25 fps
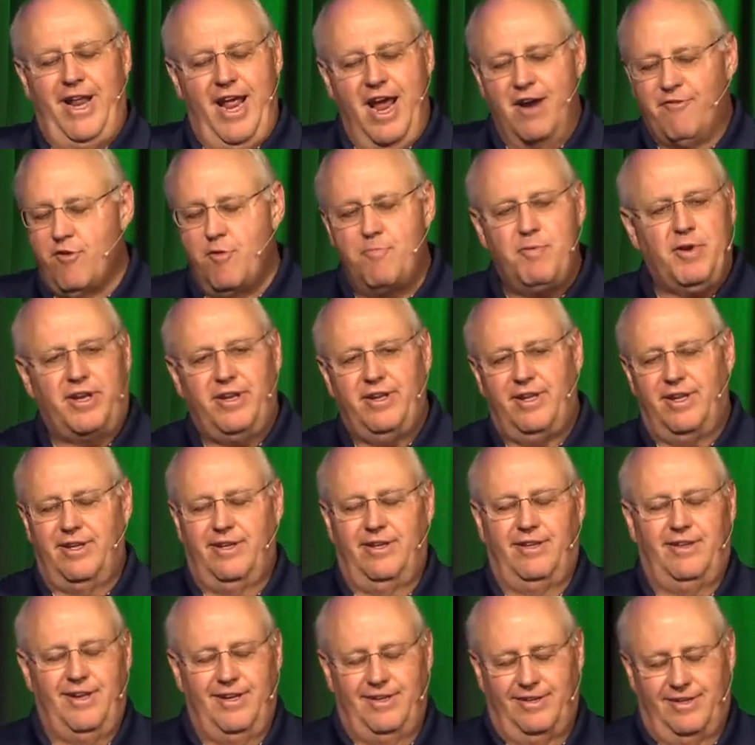everybody, it,
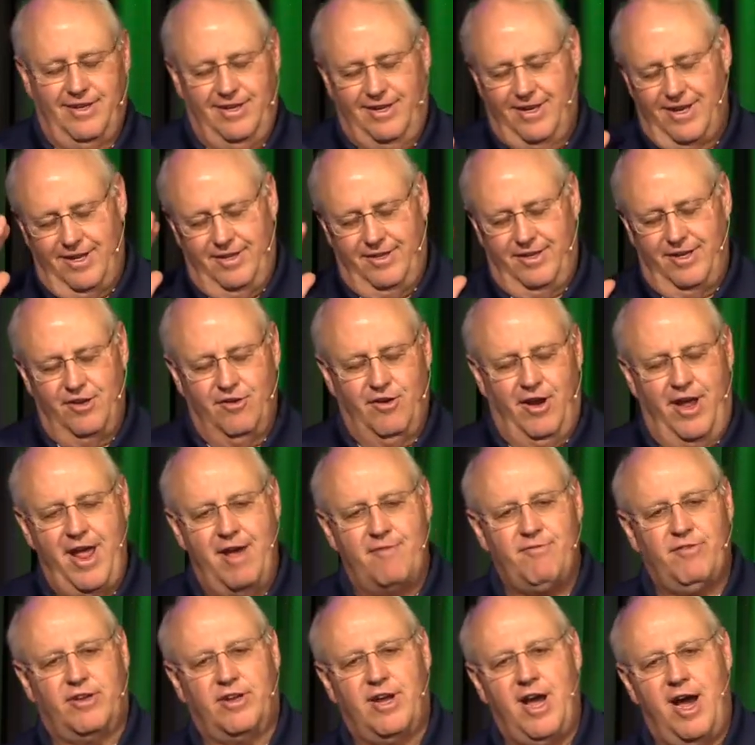it, you know, I have a
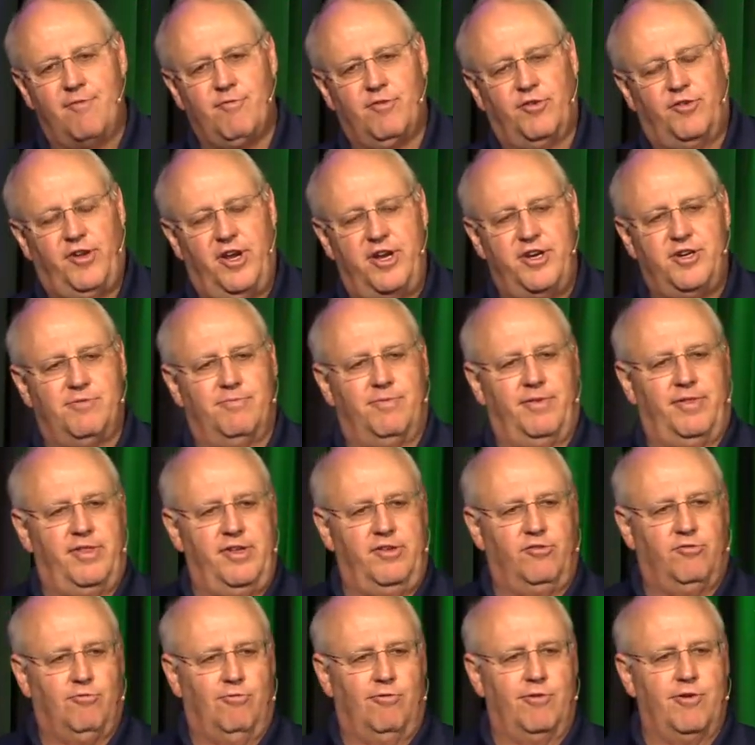conversation with these
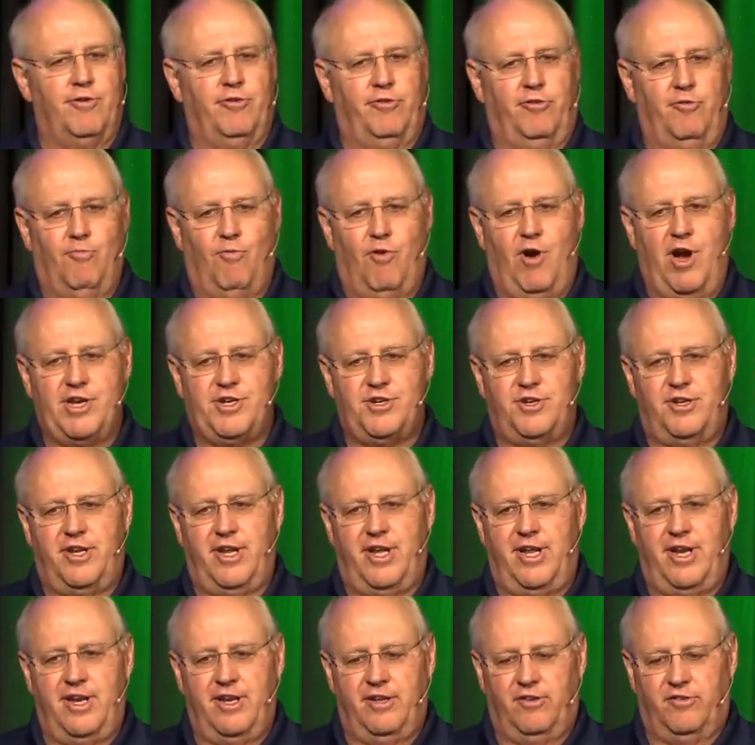lawyers in Washington,
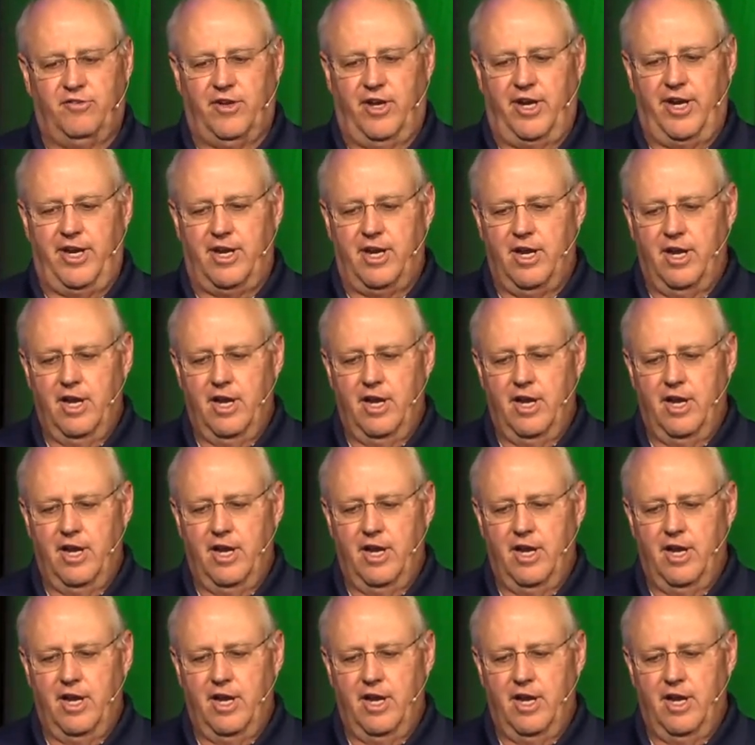and it's like,